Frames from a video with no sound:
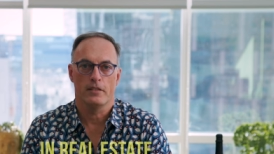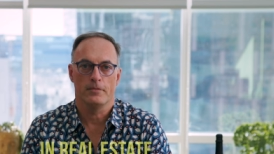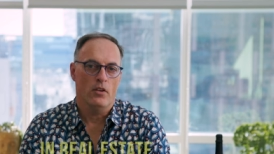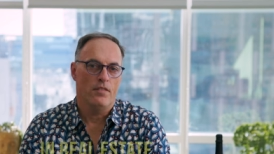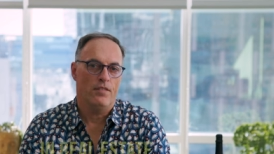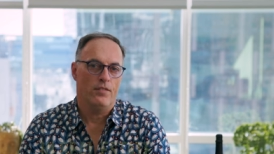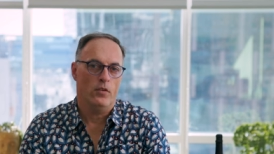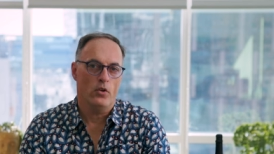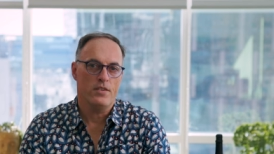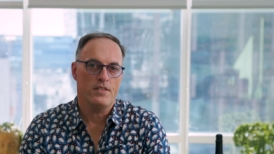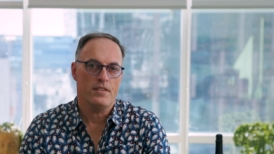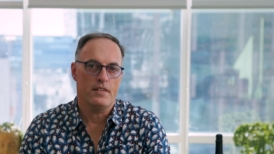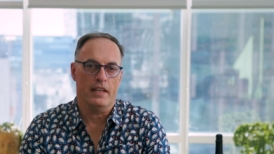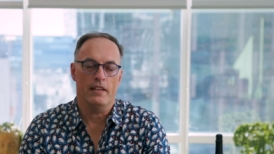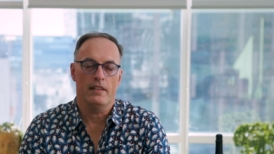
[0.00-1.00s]
The
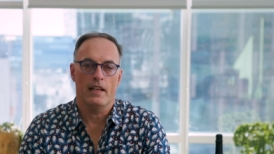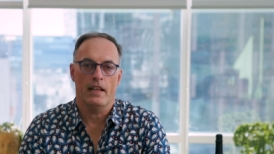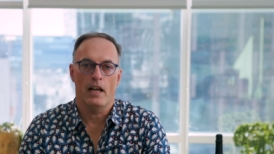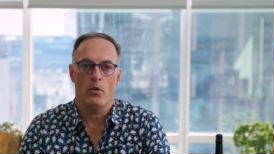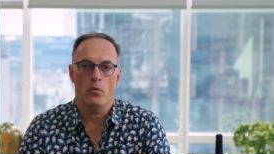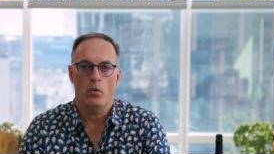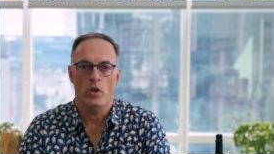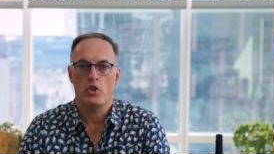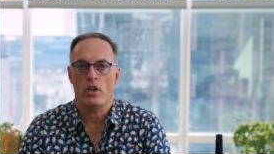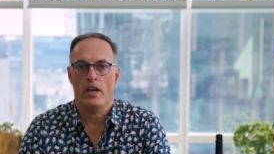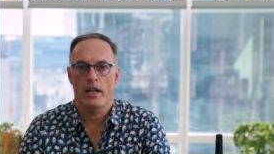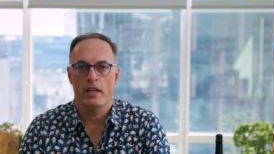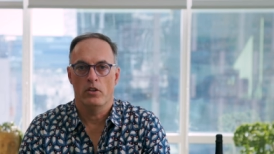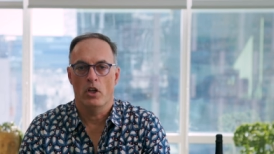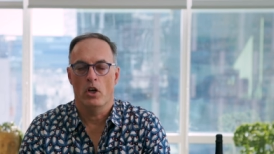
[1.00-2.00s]
first thing that I wish I
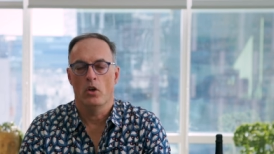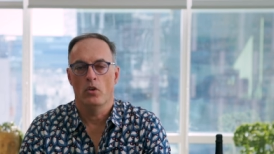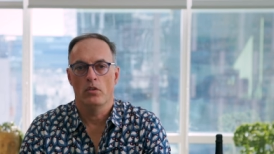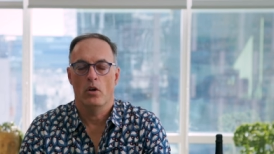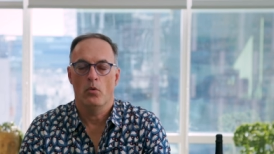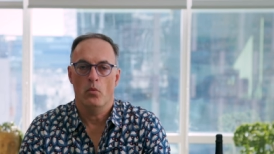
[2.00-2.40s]
had known